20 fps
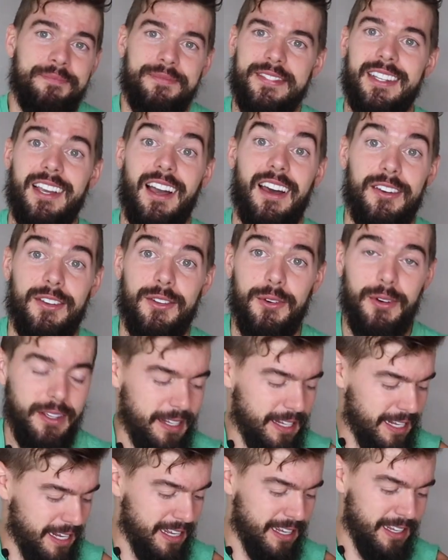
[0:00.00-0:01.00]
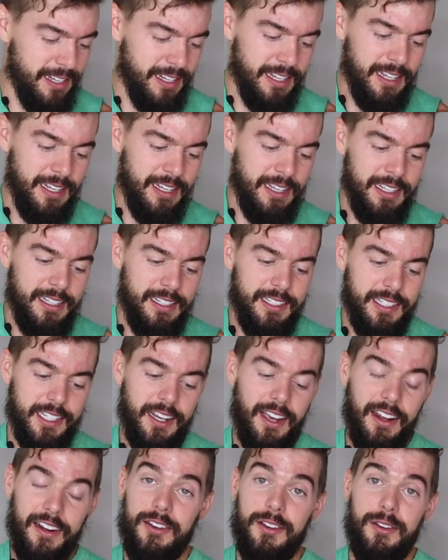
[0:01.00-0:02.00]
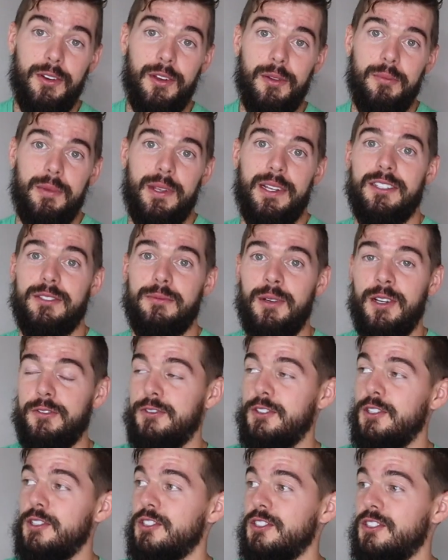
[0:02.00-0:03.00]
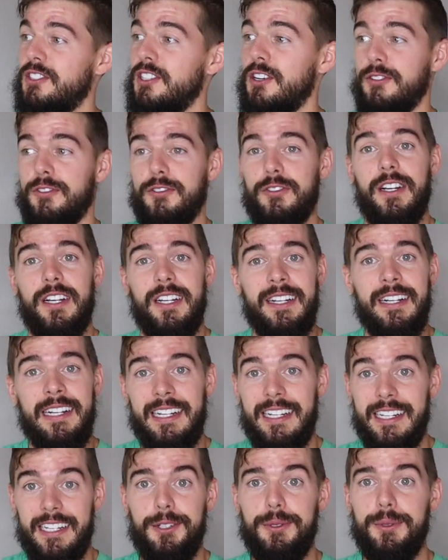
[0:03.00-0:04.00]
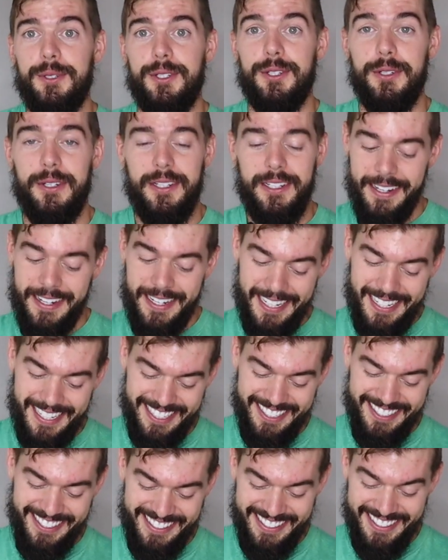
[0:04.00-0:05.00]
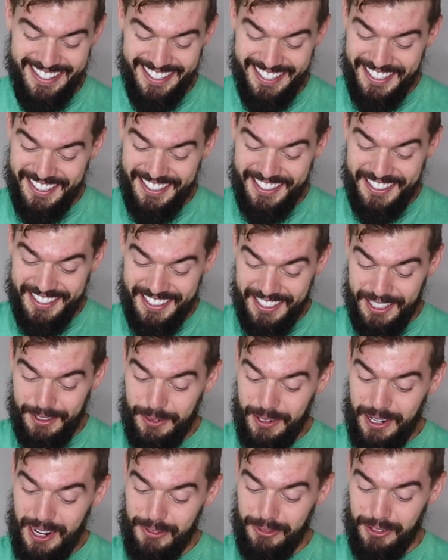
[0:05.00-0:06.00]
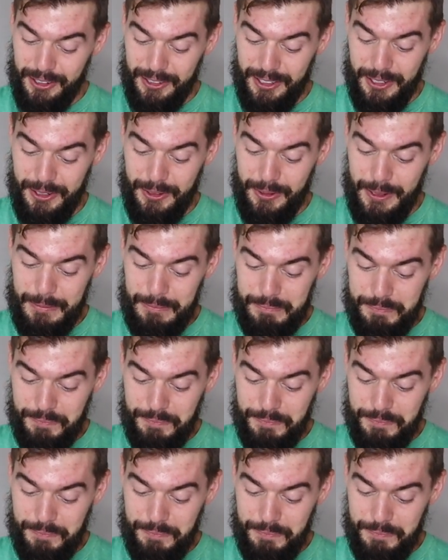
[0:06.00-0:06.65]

Gotta do it. You gotta do it, because my future self, he would do it. He would definitely do it.